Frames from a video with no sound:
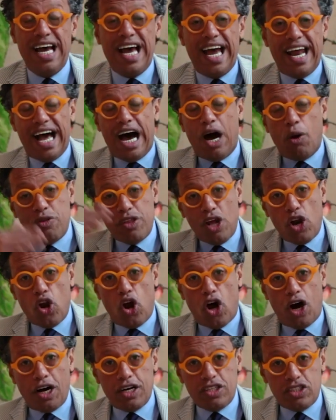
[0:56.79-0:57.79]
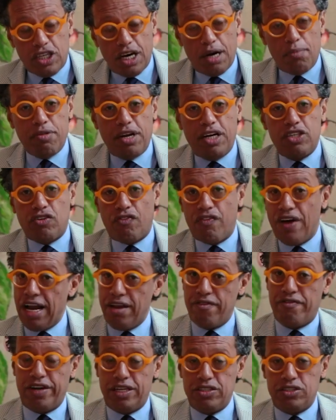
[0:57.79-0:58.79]
and how in the long term there's a
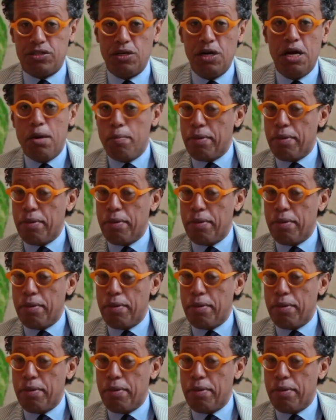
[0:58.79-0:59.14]
relevance.